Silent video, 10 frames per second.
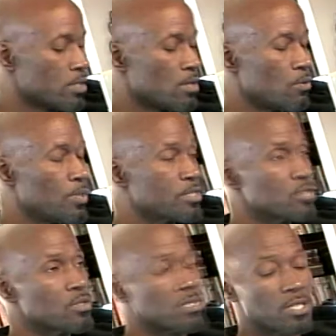we're just
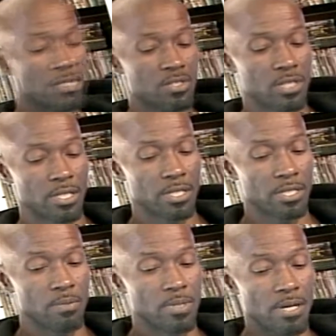going to touch
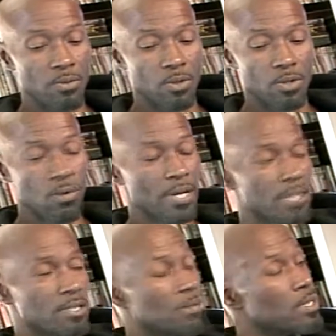NBA real quick,
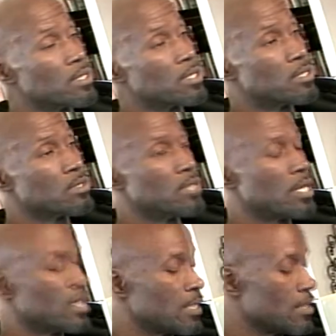and then we're going to get to
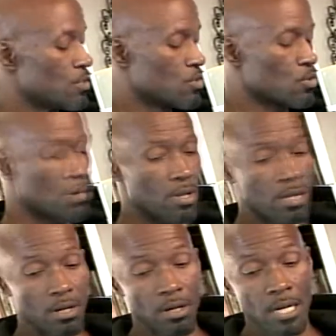the lead story
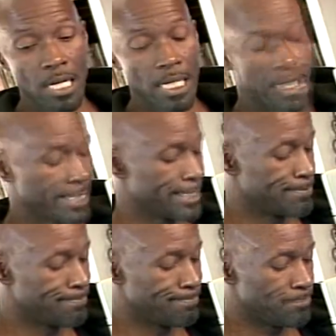here.
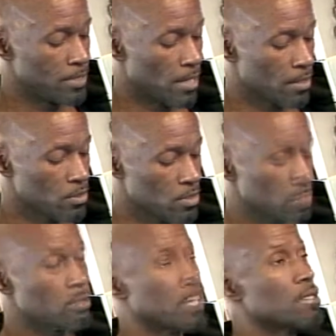Youngest to
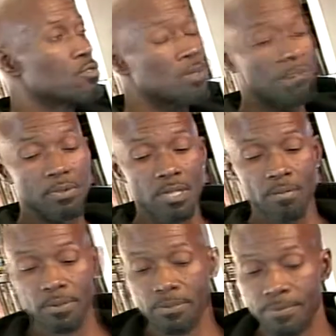get a
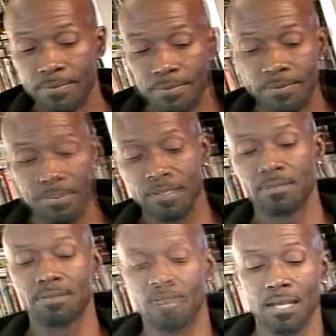triple-double,
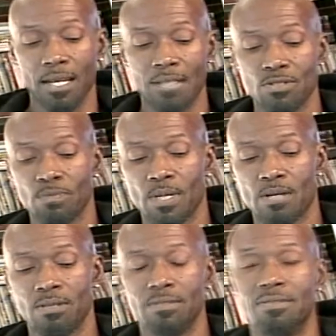Lonzo
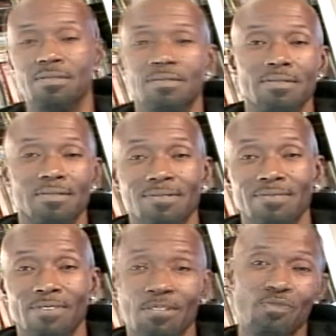Ball.
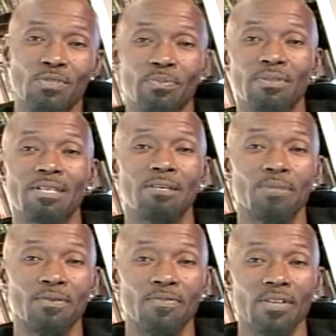First
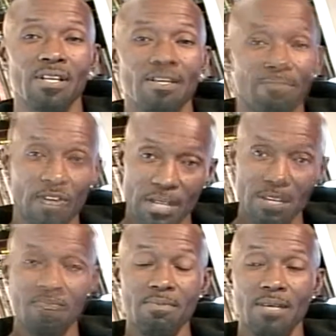triple-double for
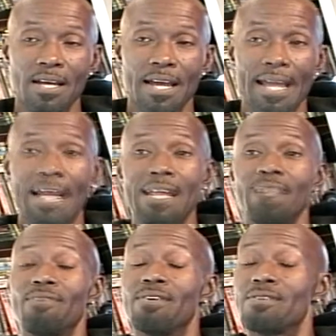him,
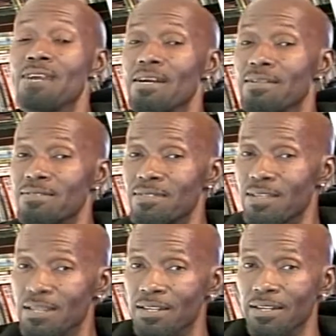and the youngest to
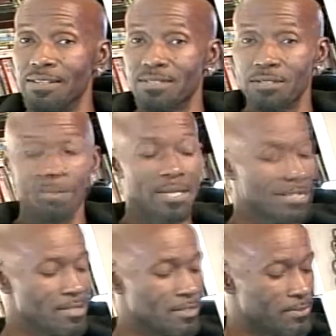get it. Is it a big deal?